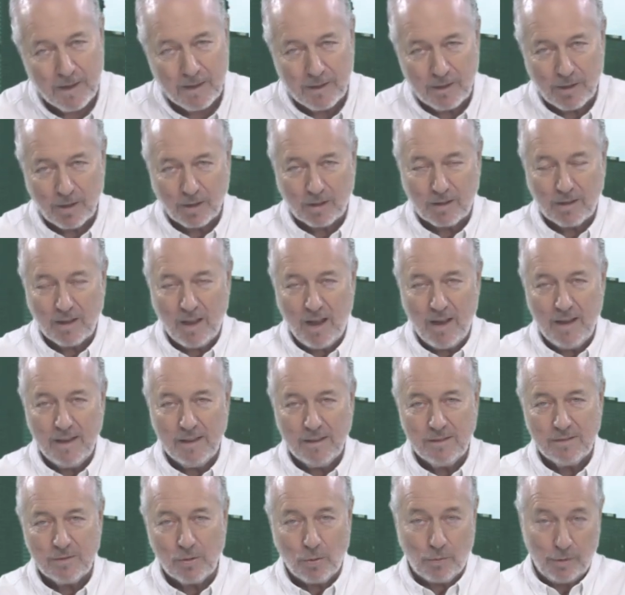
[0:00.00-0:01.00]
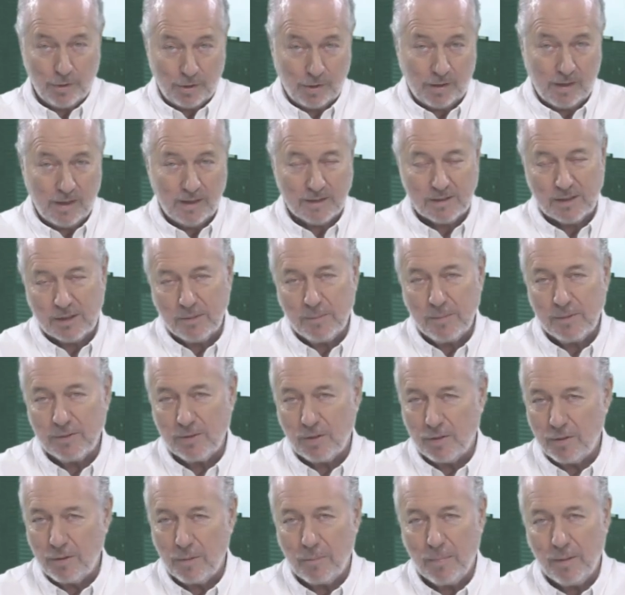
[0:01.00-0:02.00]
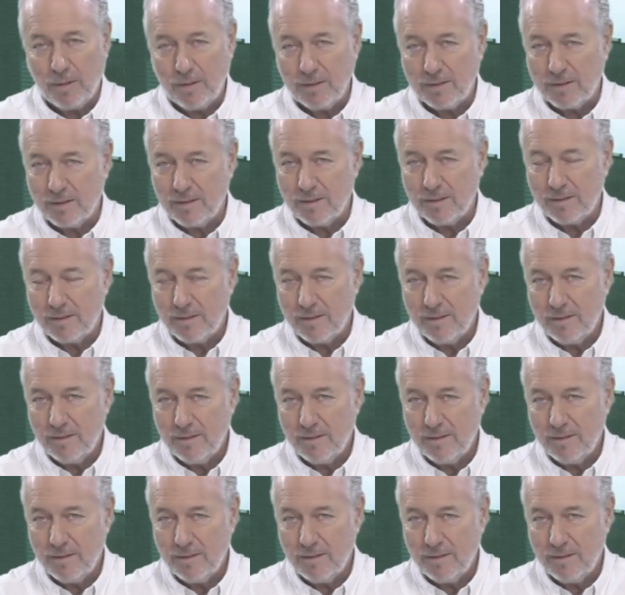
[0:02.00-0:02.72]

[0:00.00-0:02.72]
Your clients or your customers are your bosses.